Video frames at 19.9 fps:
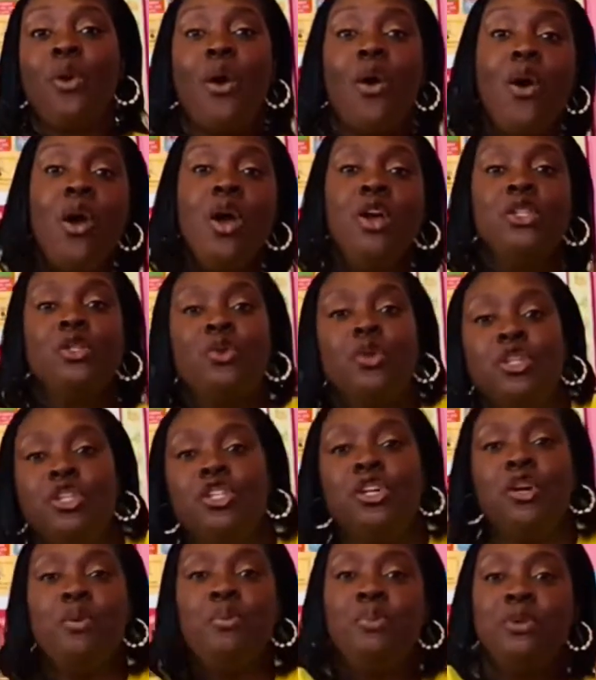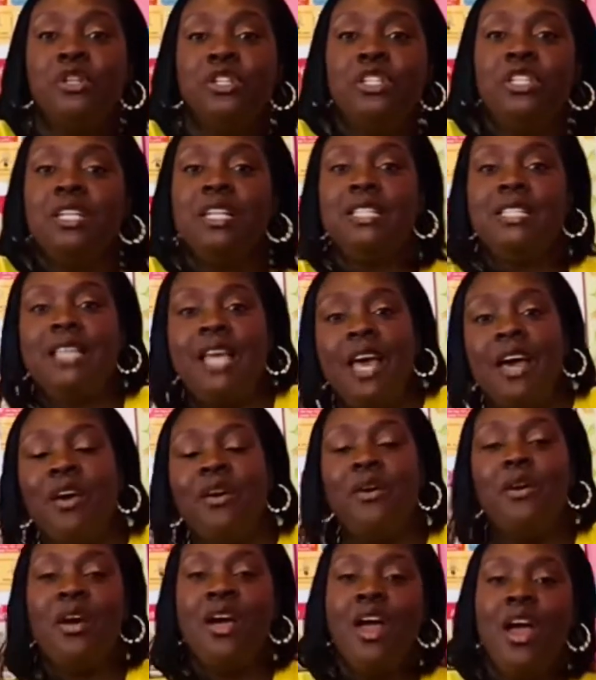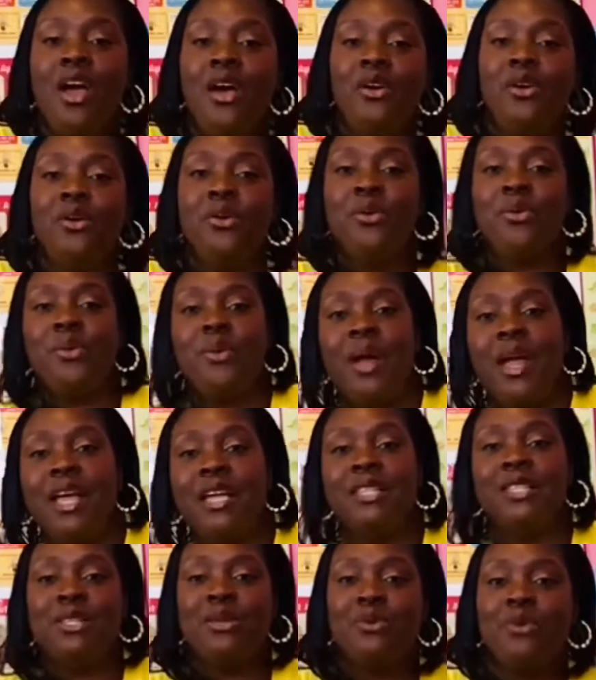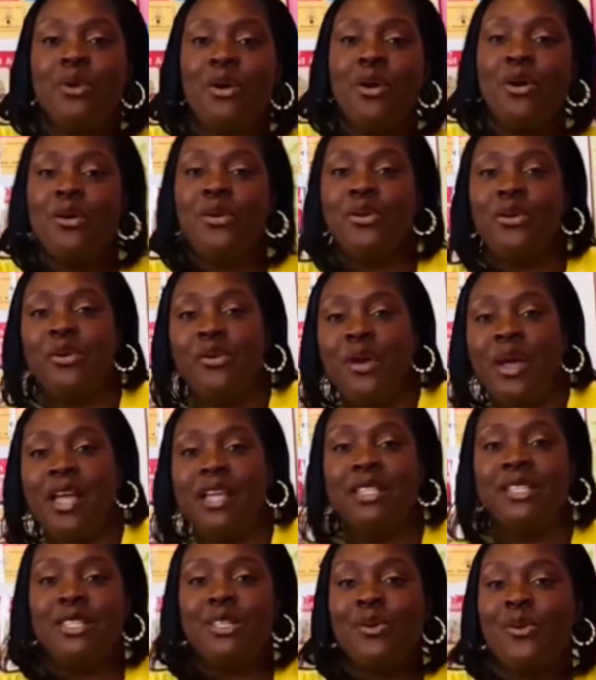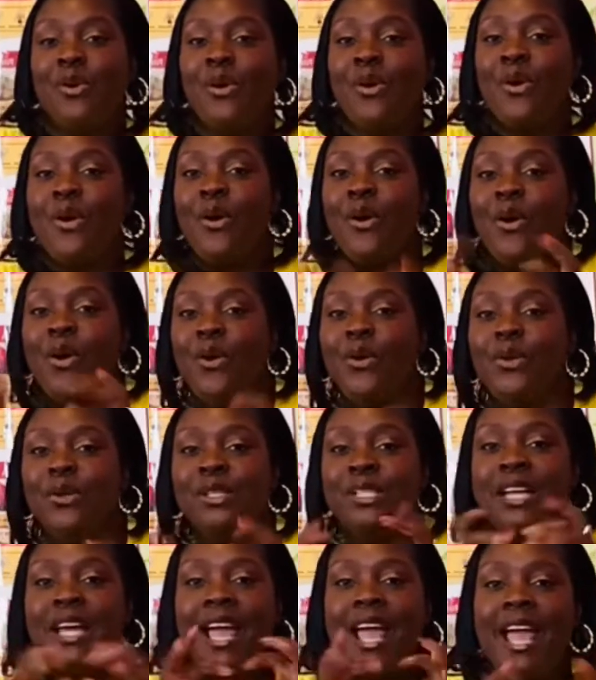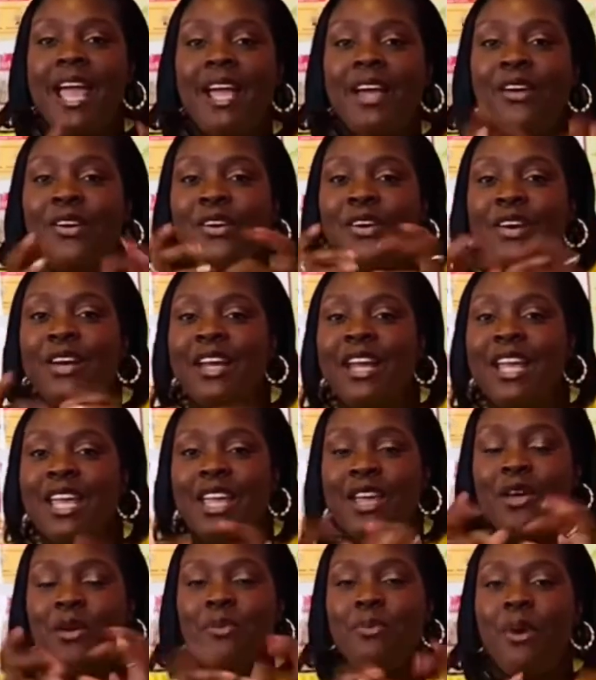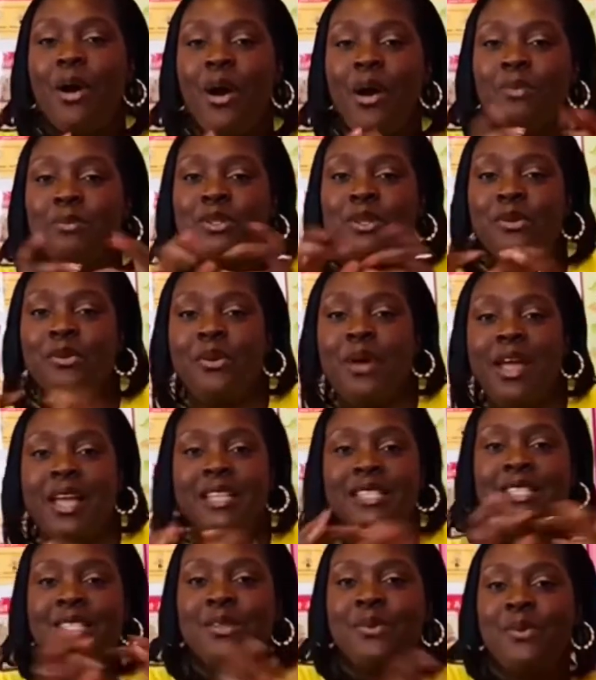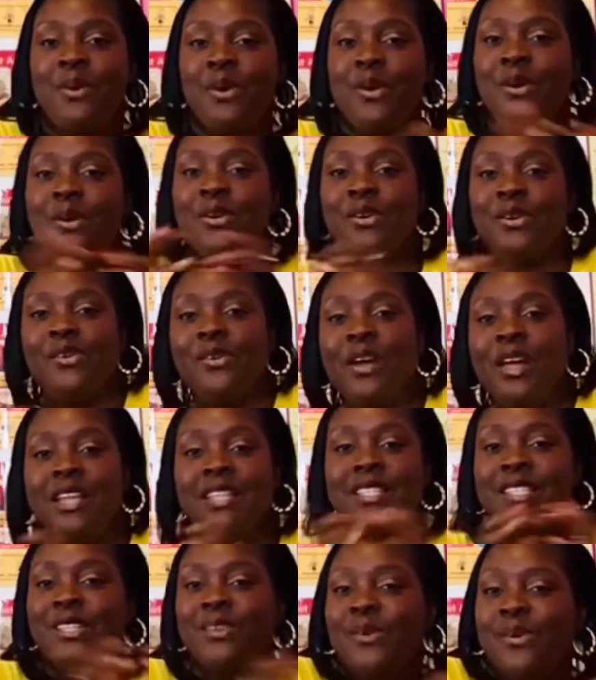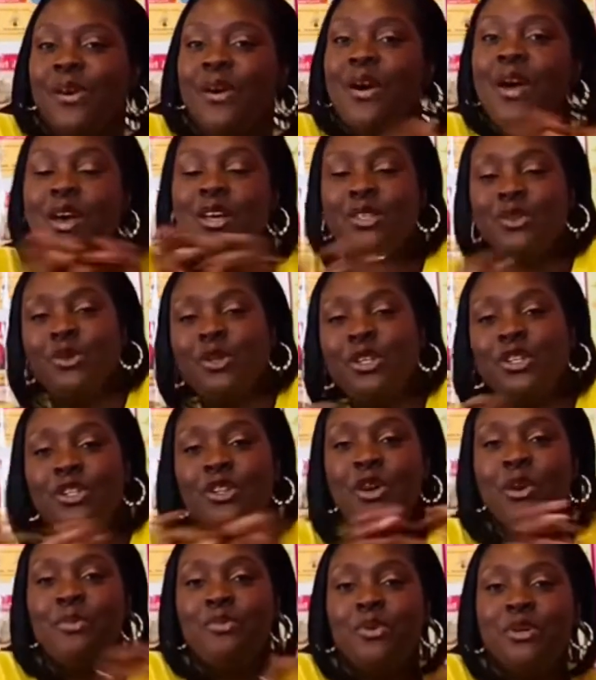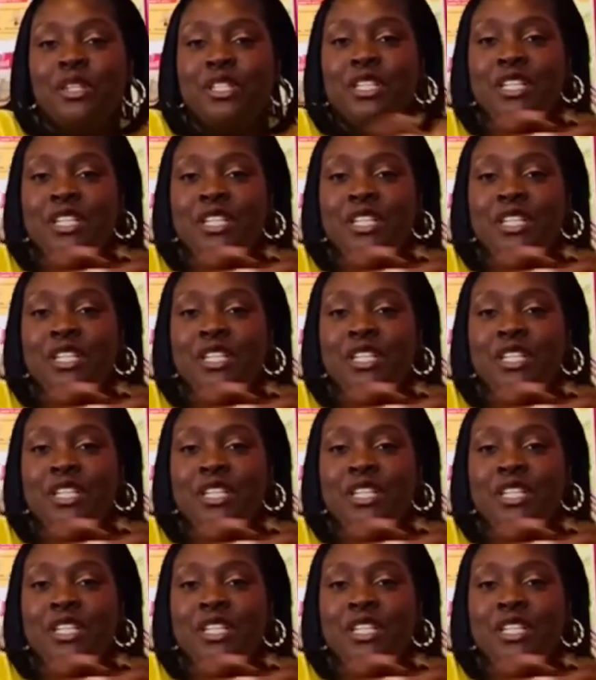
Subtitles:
swish your bushy tail. Gray squirrel, hold an acorn in your palms. Gray squirrel, swish your bushy